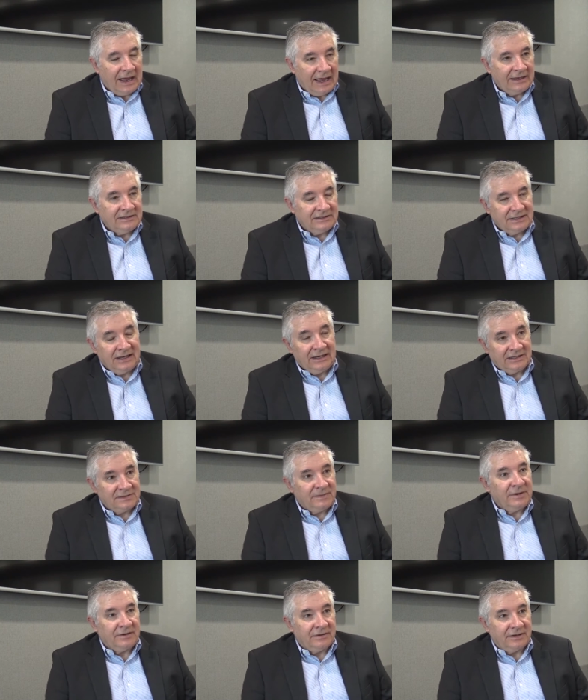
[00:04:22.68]
and
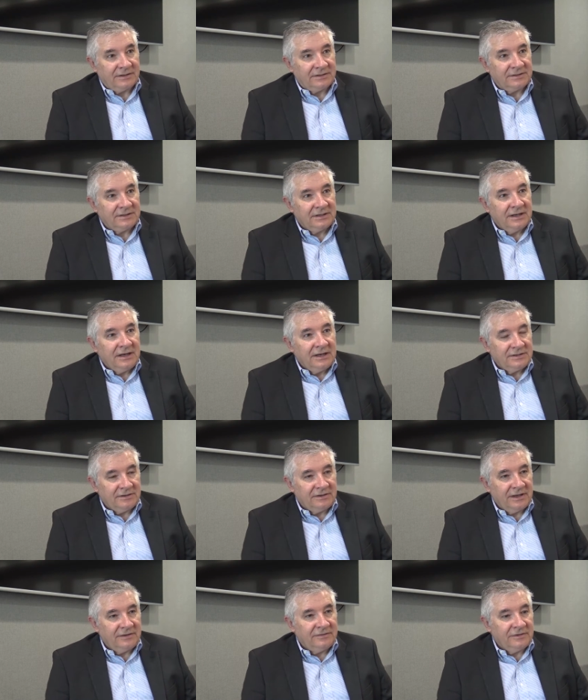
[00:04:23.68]
experience.
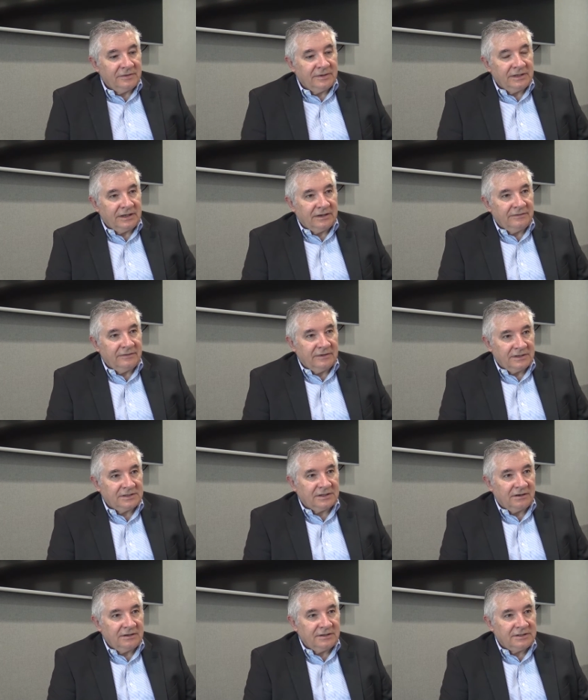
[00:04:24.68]
So therefore we give a
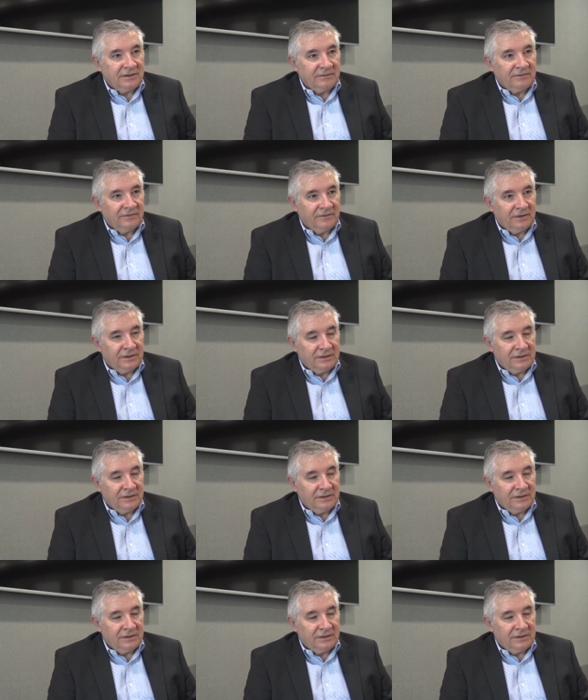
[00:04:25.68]
scholarship